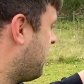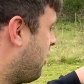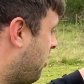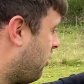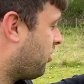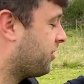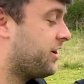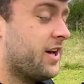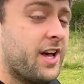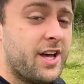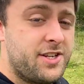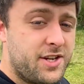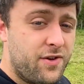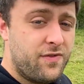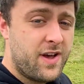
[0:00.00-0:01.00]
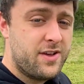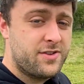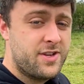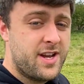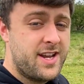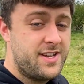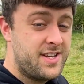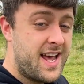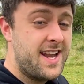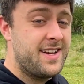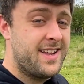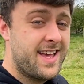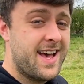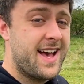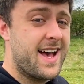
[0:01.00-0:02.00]
on a 2010
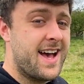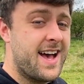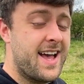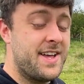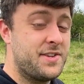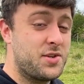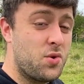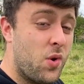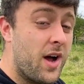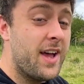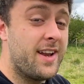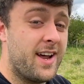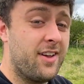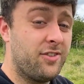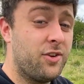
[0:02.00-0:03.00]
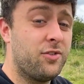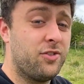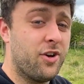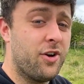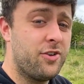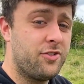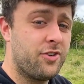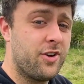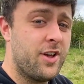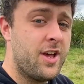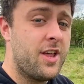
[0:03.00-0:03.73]
car is quite a nice little touch.